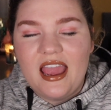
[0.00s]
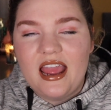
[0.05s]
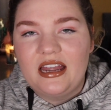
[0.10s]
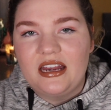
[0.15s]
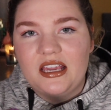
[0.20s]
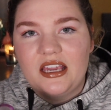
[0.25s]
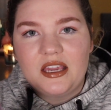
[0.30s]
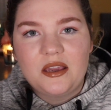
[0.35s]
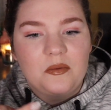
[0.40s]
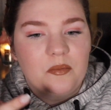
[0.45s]

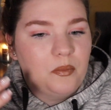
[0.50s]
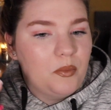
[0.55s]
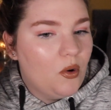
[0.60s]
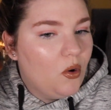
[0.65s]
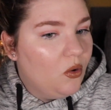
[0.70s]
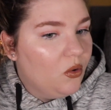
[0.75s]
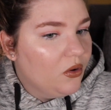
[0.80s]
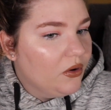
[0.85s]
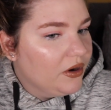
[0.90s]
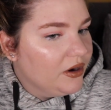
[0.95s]
any
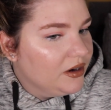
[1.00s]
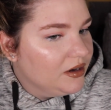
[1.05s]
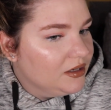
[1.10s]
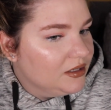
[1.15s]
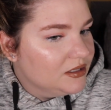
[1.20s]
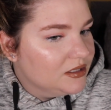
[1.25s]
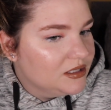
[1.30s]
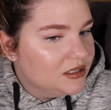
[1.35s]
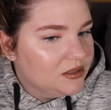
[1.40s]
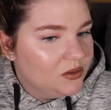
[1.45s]

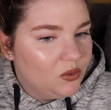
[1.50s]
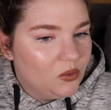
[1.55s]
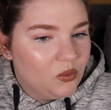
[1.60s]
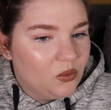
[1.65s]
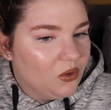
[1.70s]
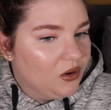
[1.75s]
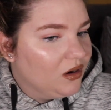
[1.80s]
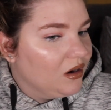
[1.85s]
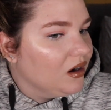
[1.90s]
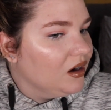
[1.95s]
pores
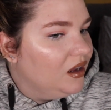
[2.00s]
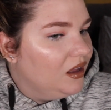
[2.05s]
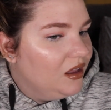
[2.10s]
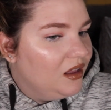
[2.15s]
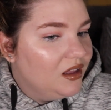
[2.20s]
or